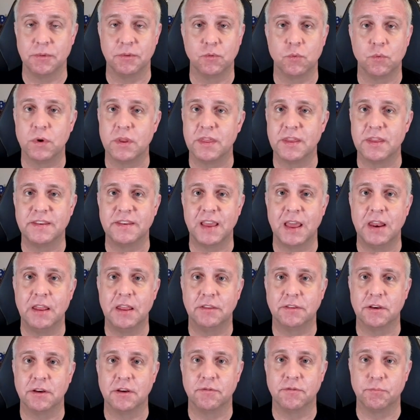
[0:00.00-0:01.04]
It's one of the
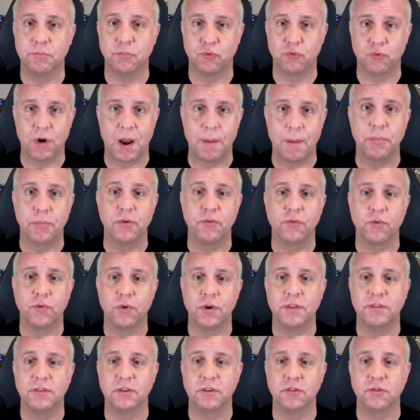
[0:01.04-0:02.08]
tenets of proper
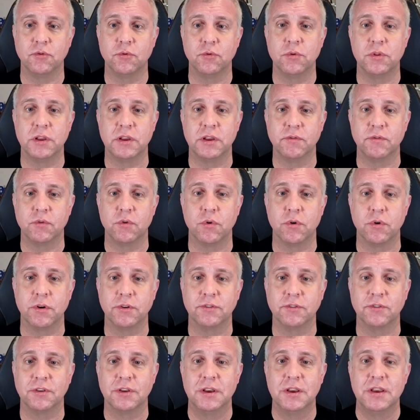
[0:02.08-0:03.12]
forensic tooling, of course.